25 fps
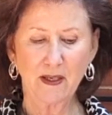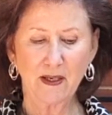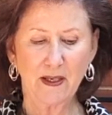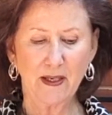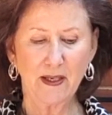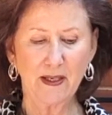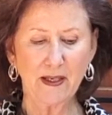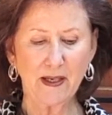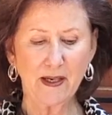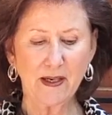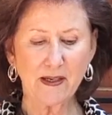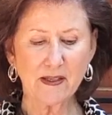
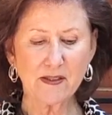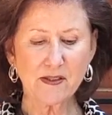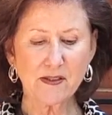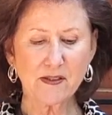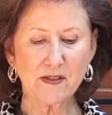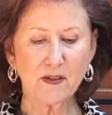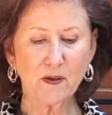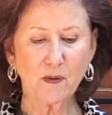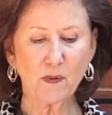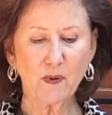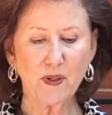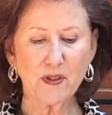he asked
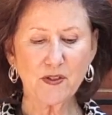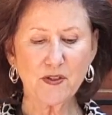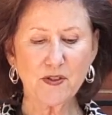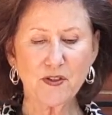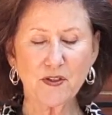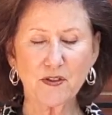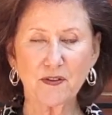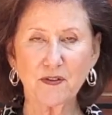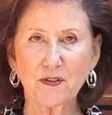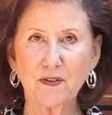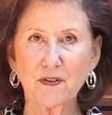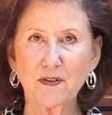the
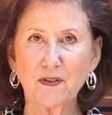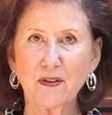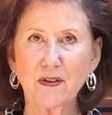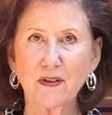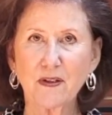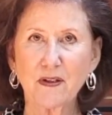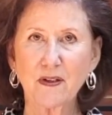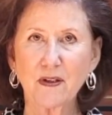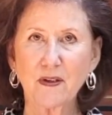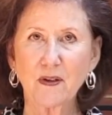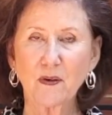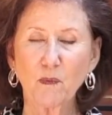question,
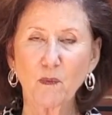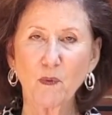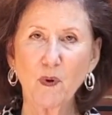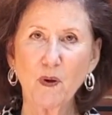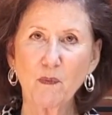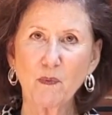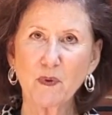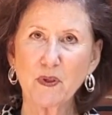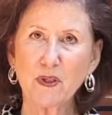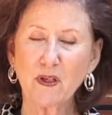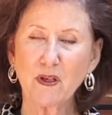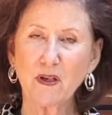"What
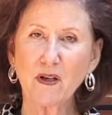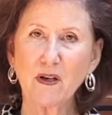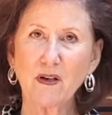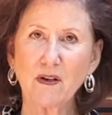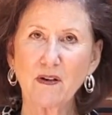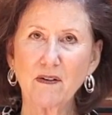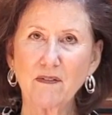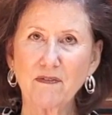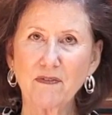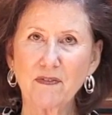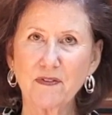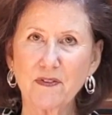would
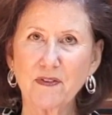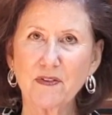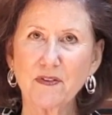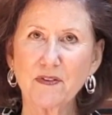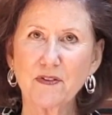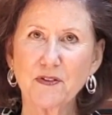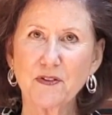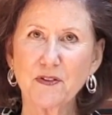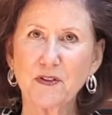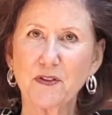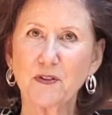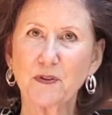love
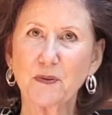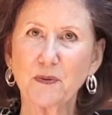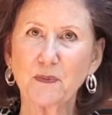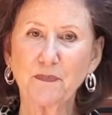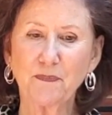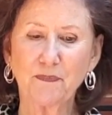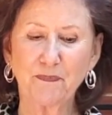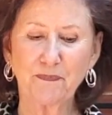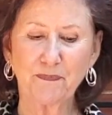do?"